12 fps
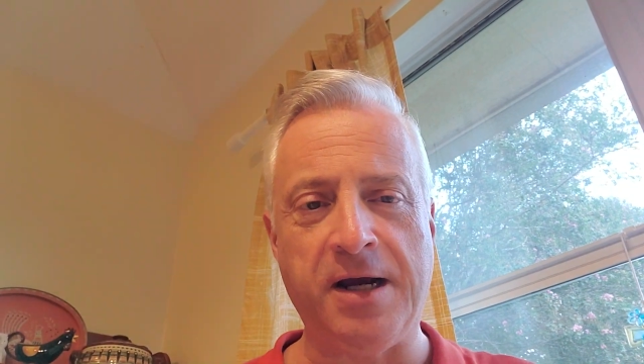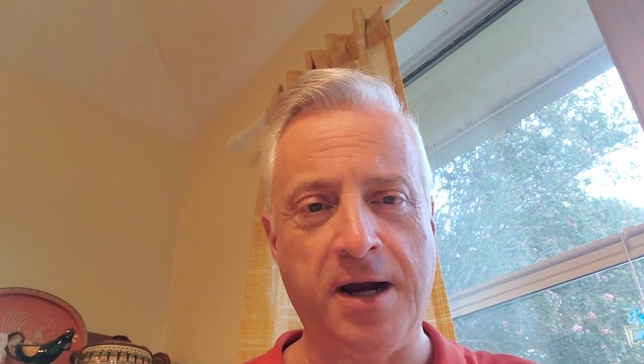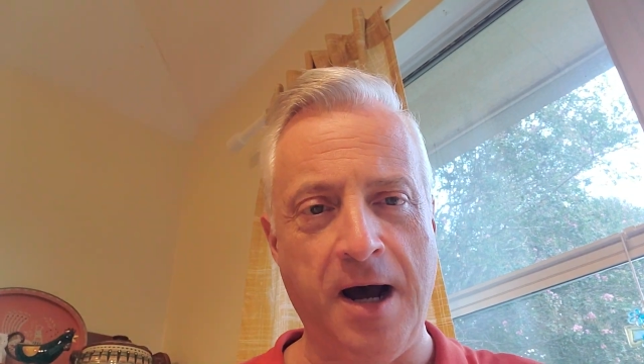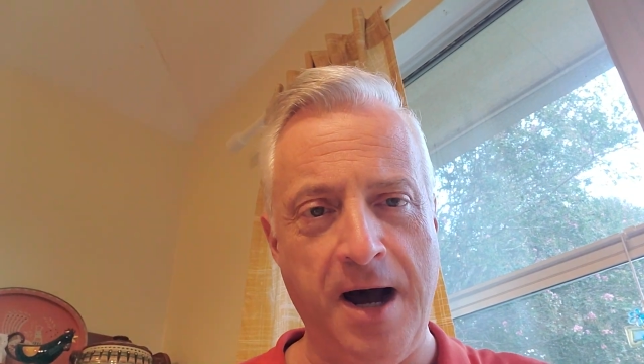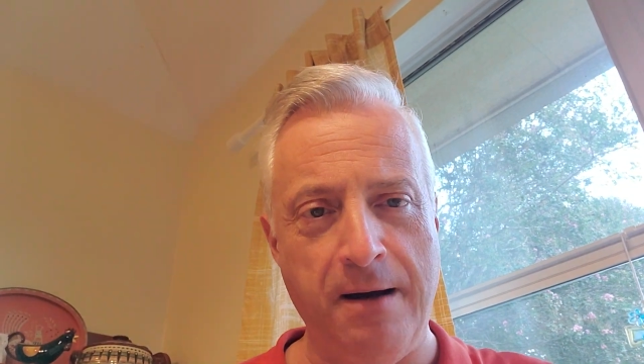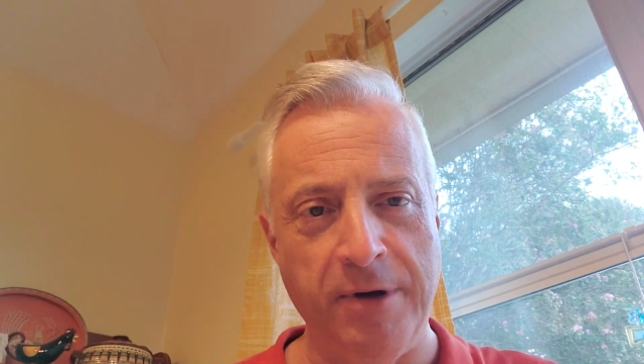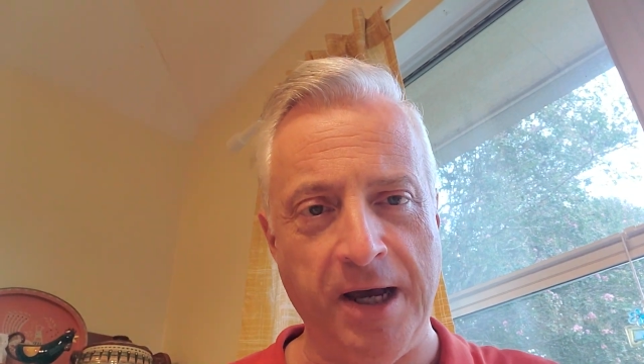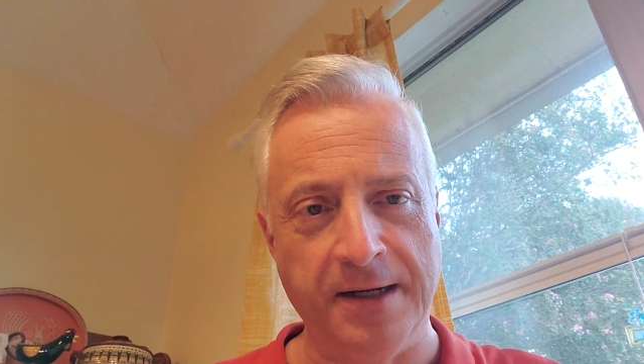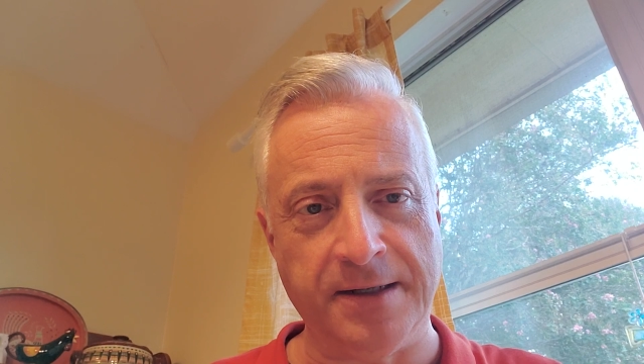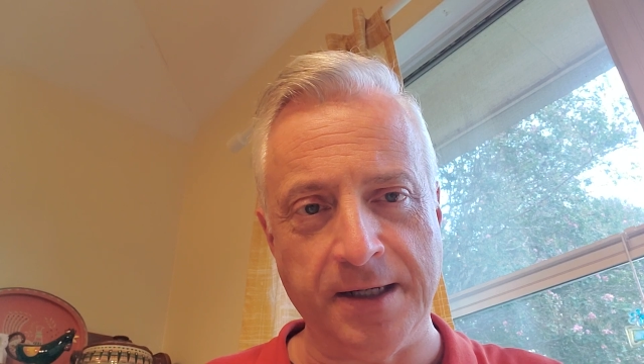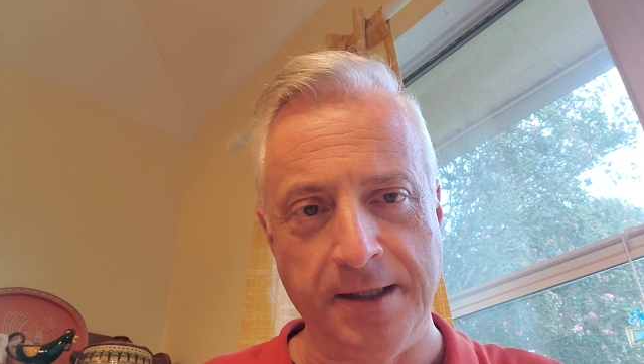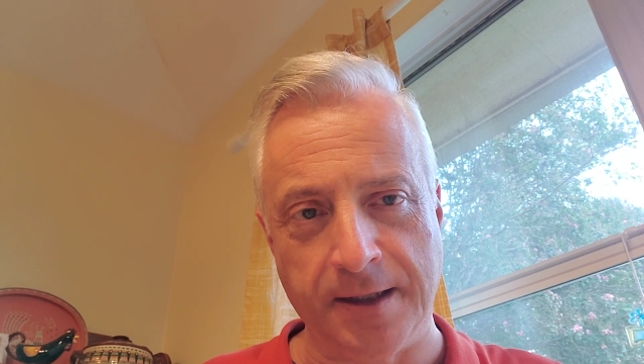
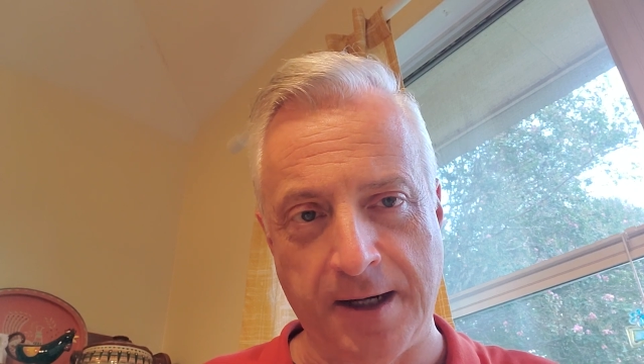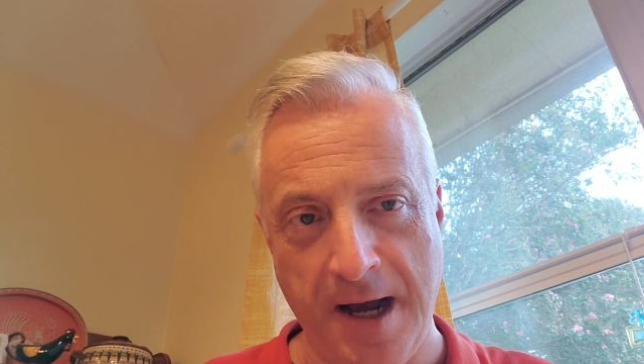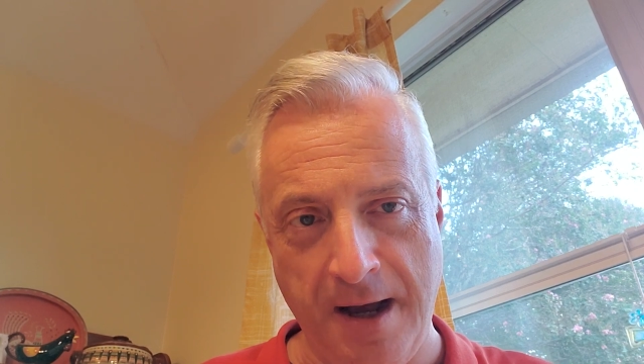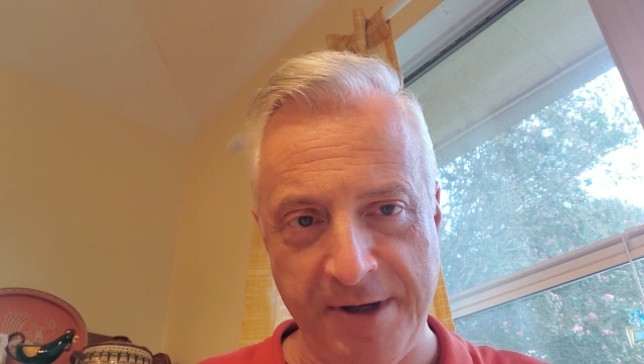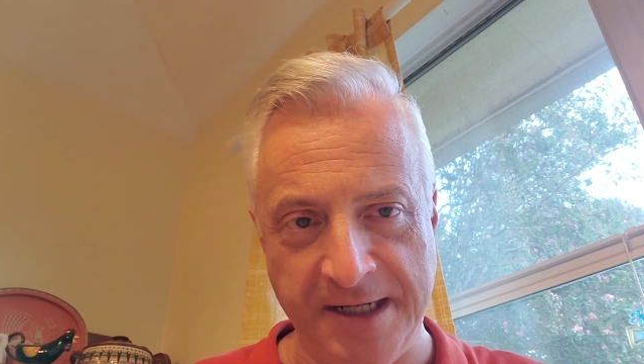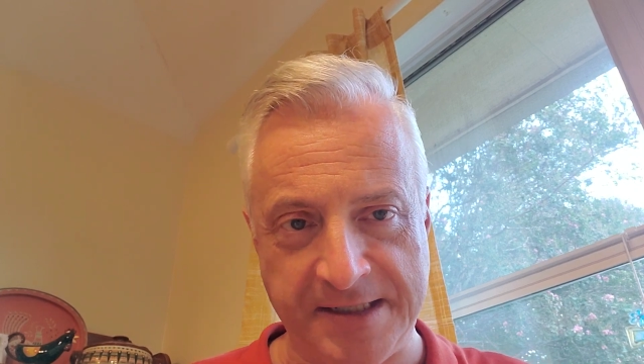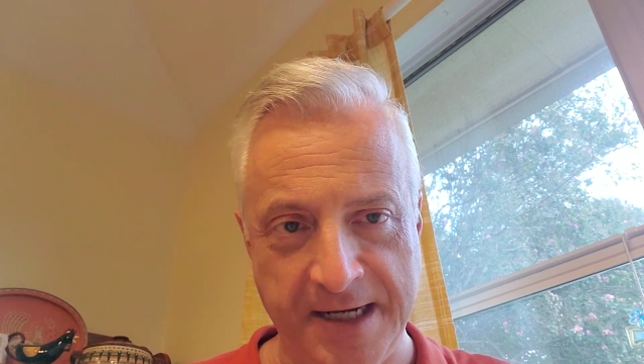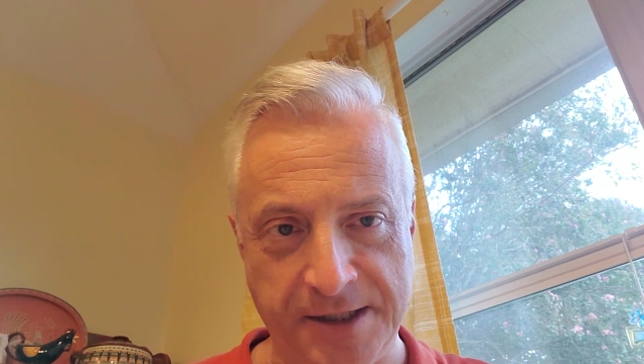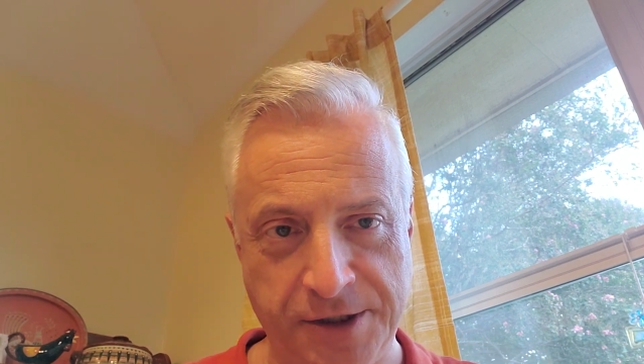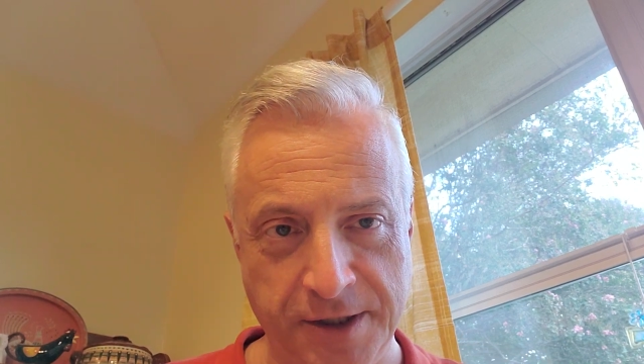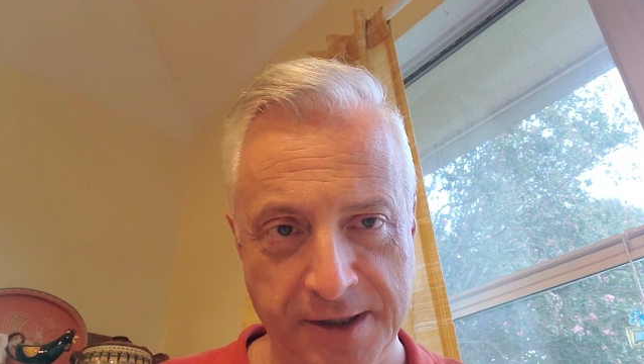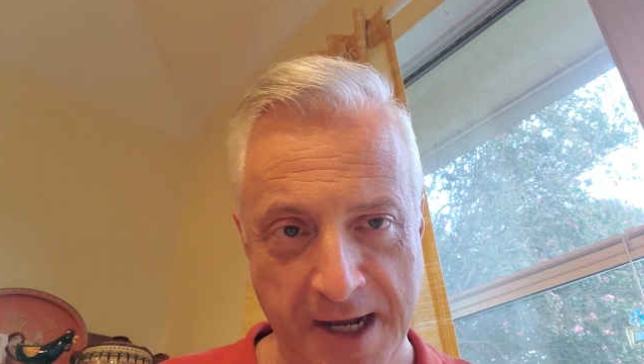comment in the comment
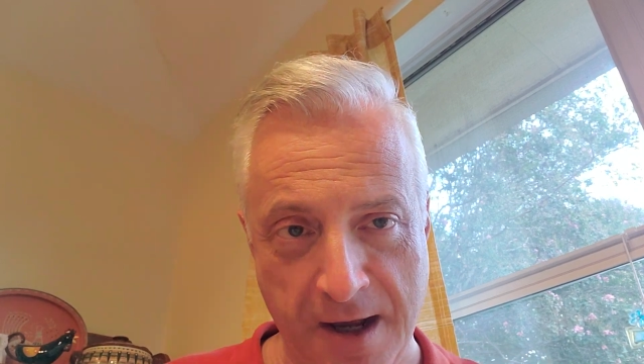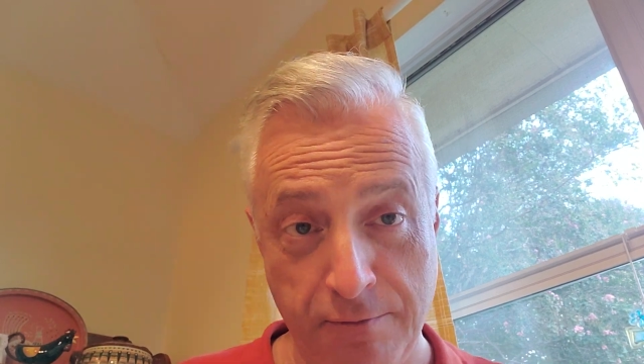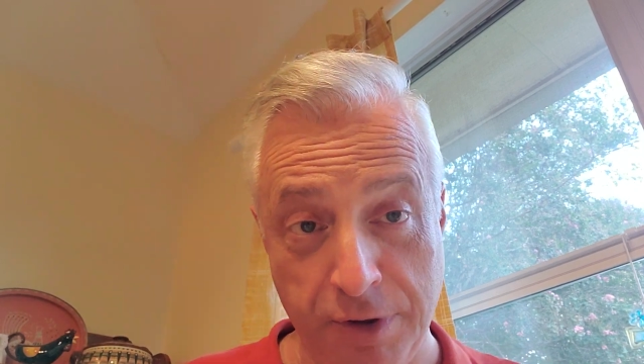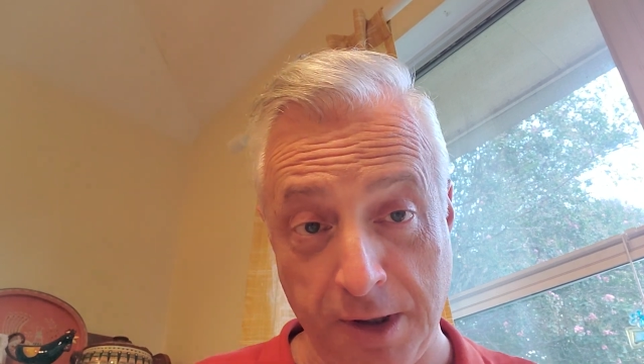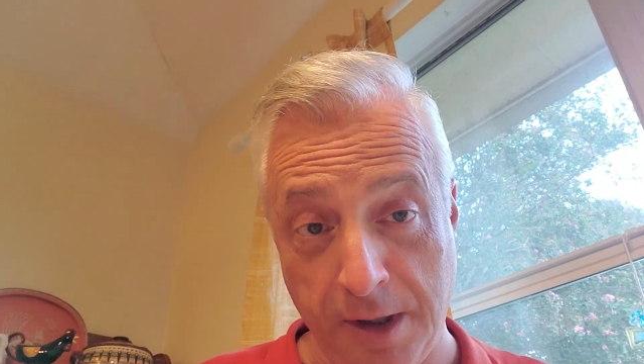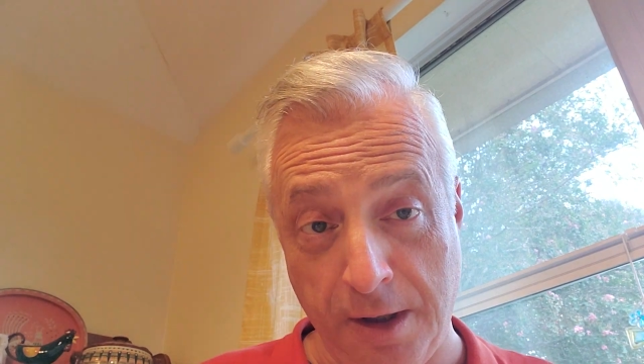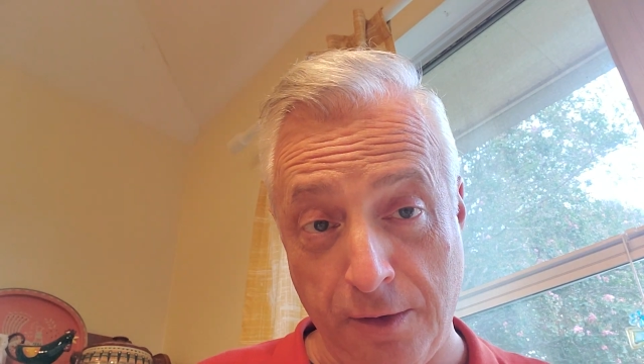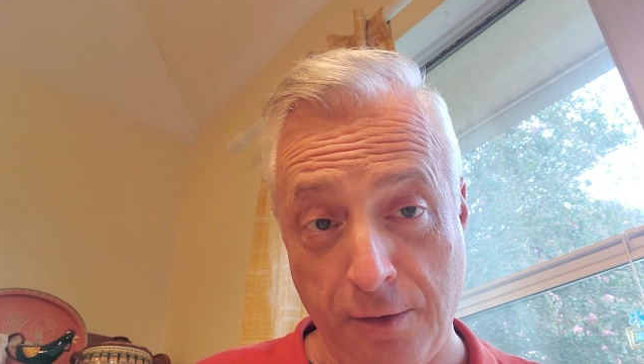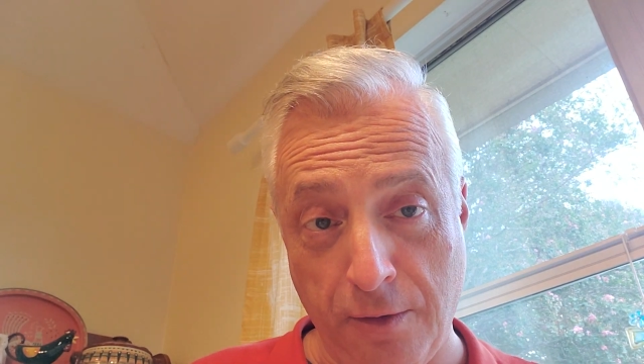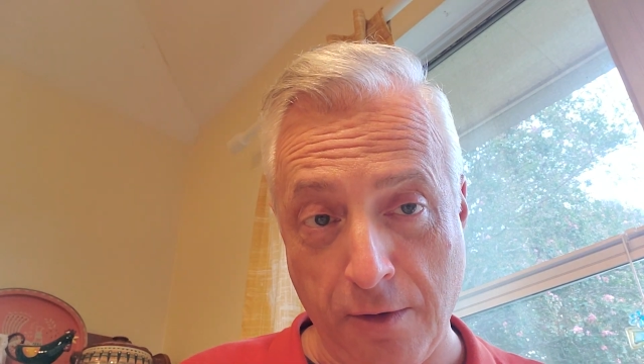section down below,